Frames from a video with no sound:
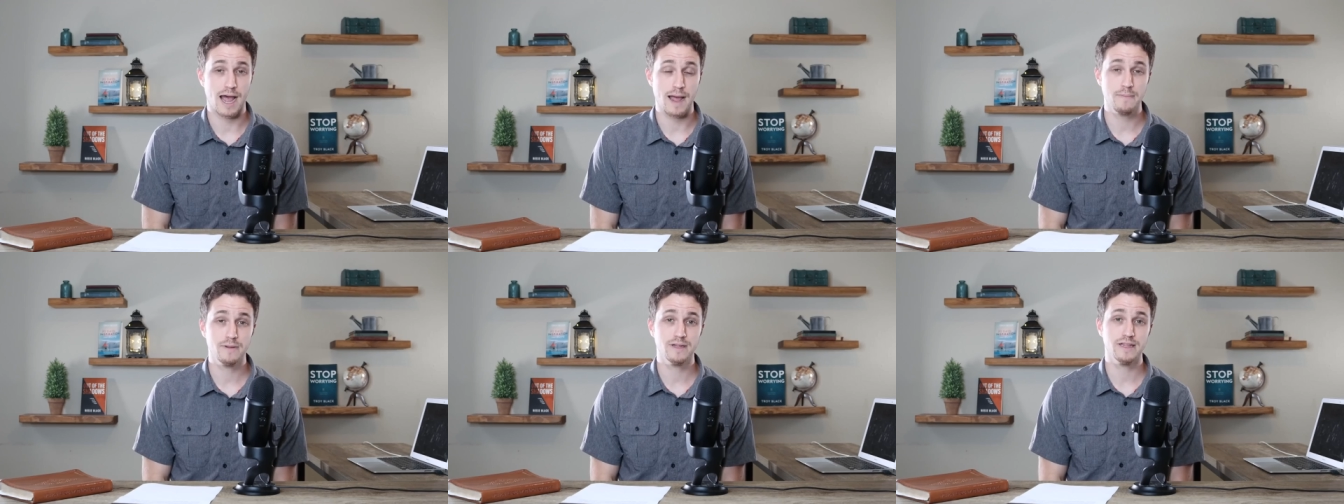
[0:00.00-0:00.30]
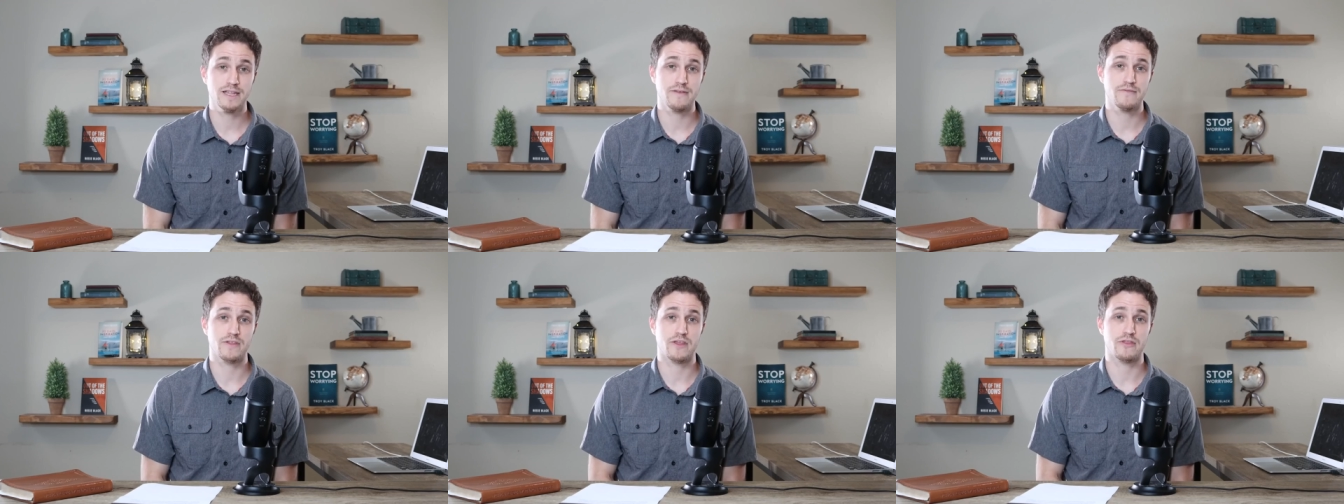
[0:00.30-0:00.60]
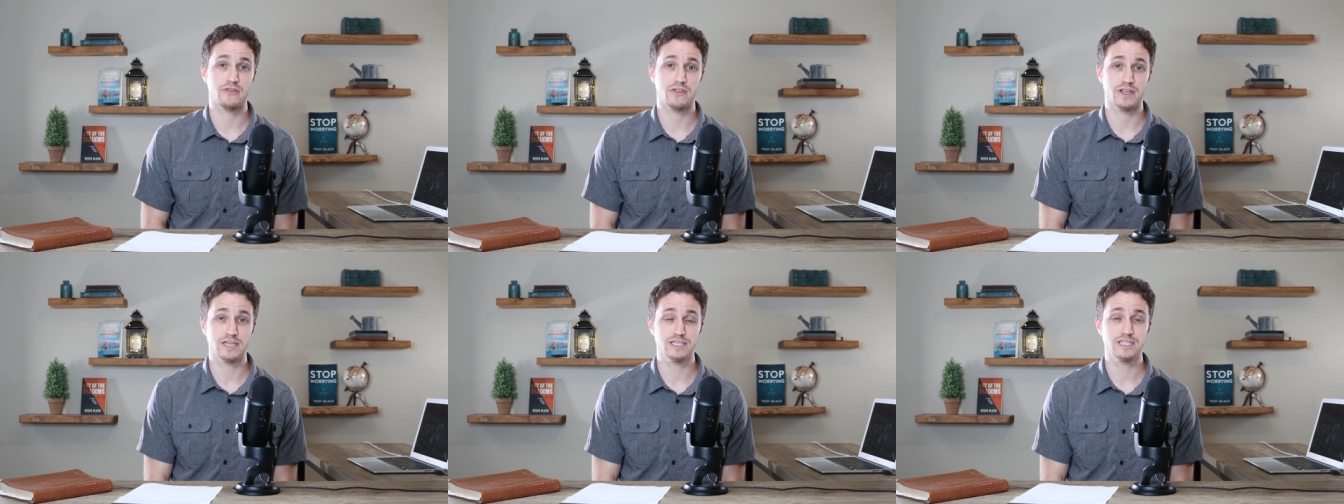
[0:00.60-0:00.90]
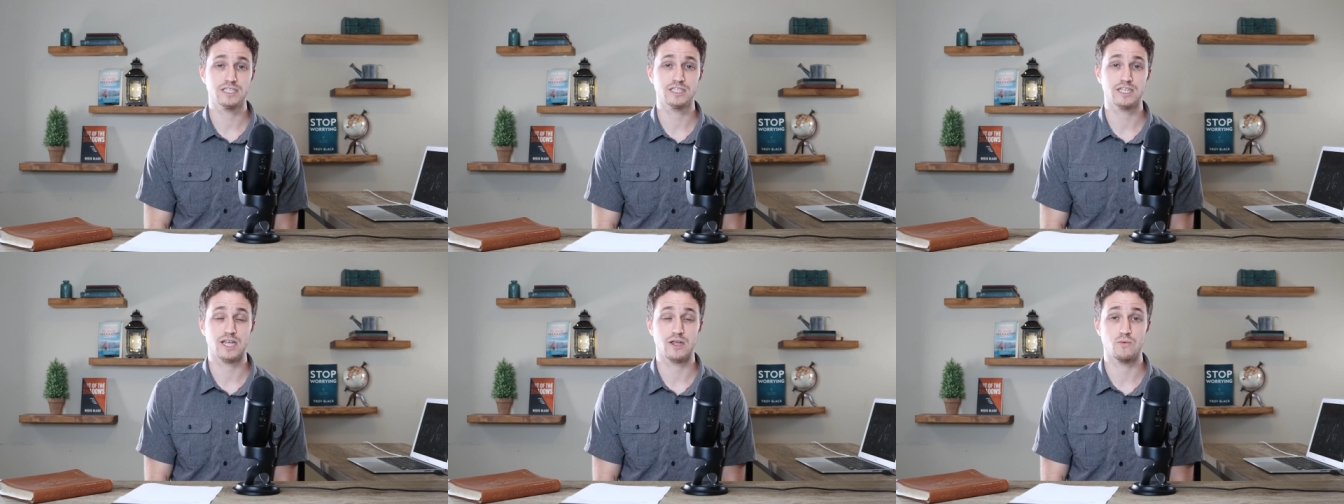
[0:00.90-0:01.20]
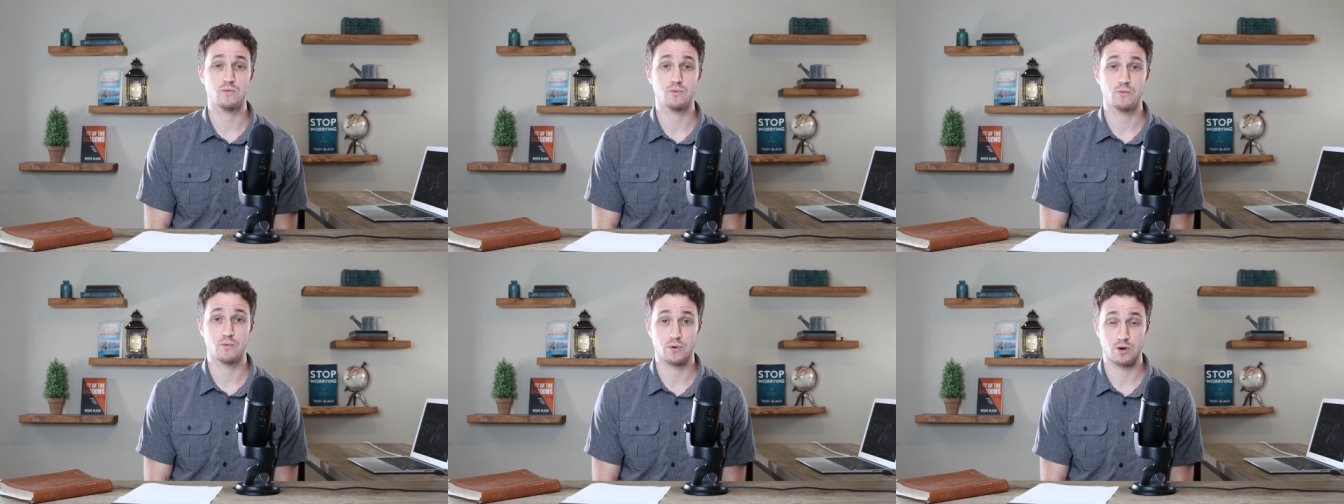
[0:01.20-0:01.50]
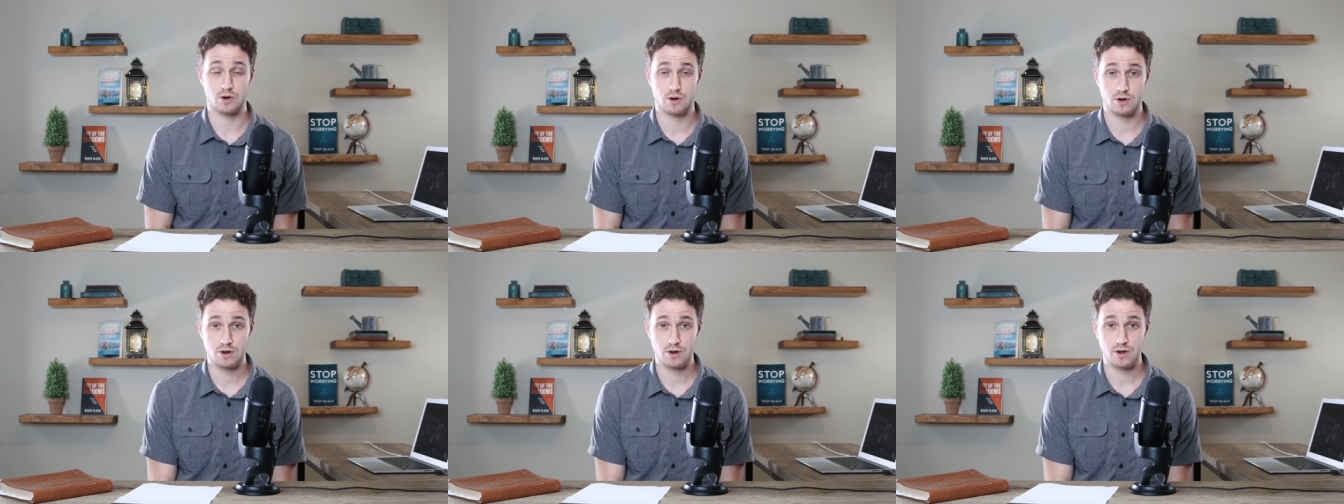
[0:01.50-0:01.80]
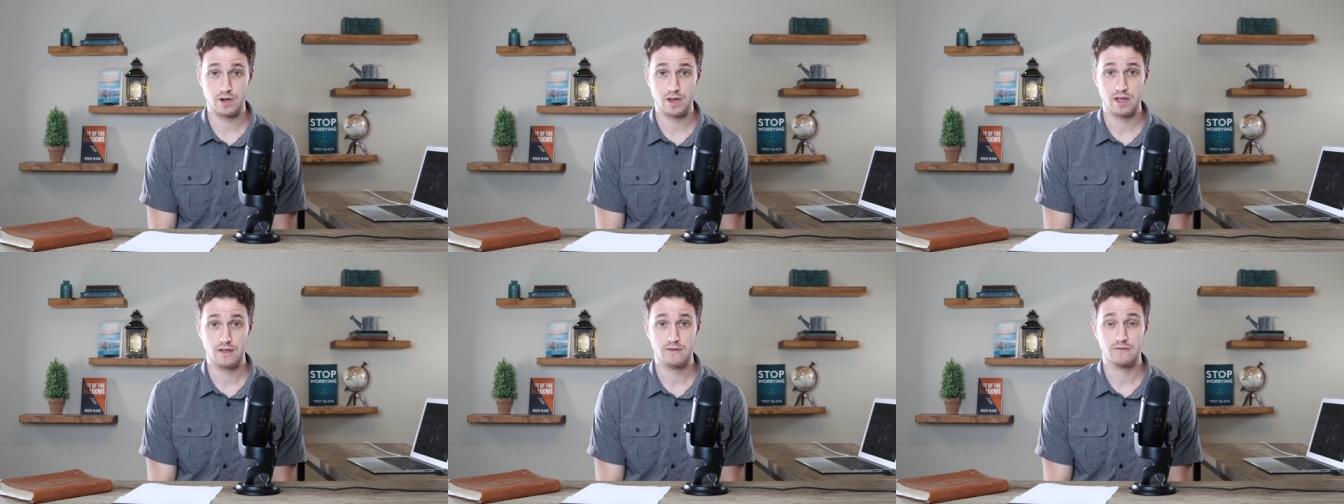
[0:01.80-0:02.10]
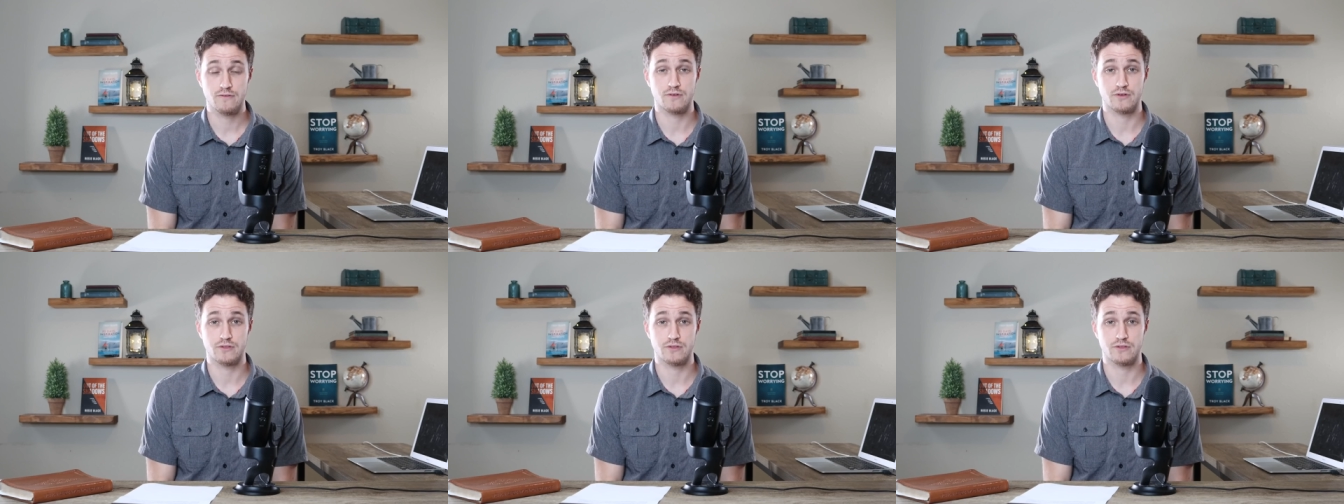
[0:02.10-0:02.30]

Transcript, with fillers: But I believe that this is a word